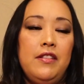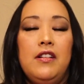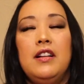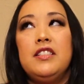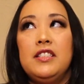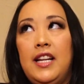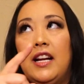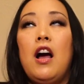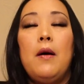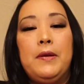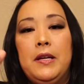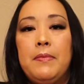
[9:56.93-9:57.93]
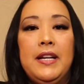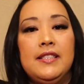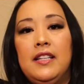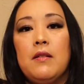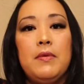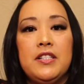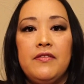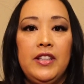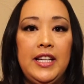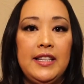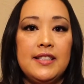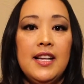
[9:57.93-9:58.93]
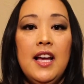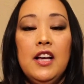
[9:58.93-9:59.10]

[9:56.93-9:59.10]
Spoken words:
They're not just like copying and pasting a bunch of links.